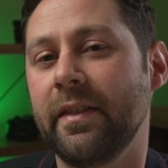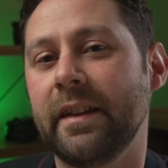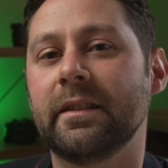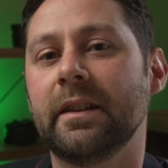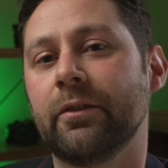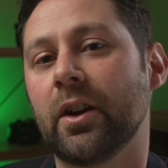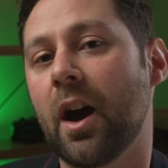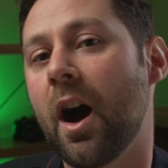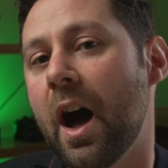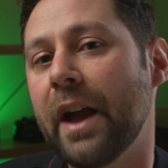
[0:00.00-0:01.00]
and then deliver a
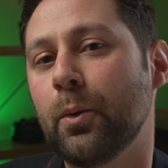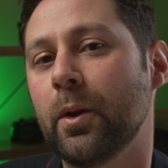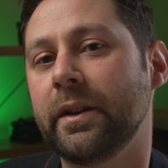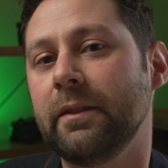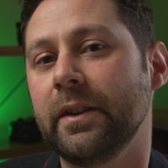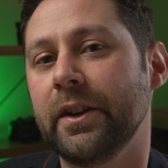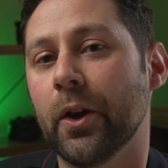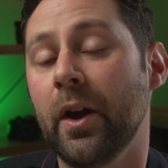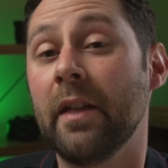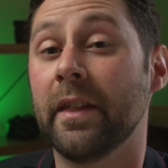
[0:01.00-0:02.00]
high quality
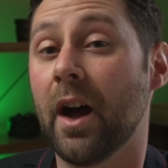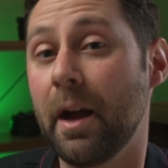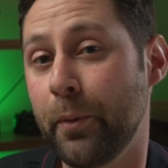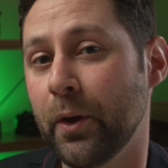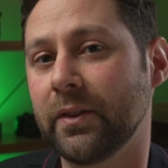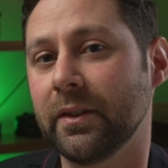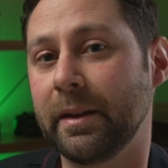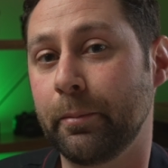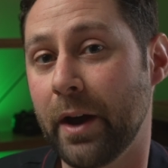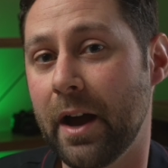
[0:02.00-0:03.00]
video that I'm
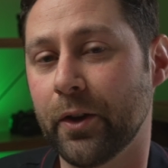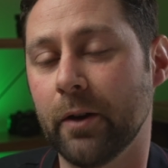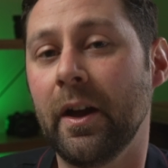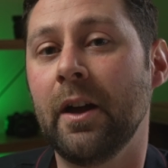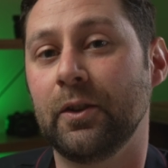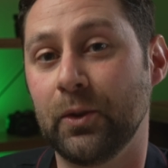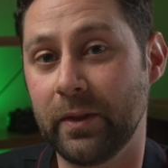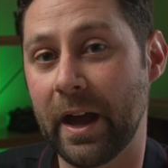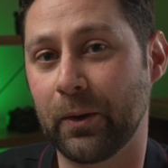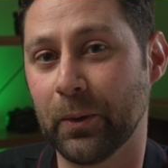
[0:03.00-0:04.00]
personally proud of to
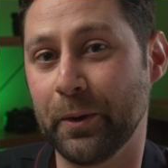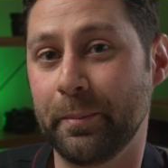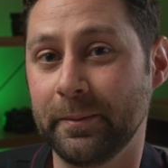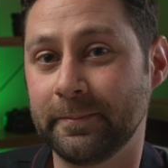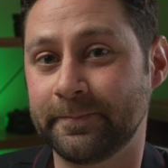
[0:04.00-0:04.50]
that group.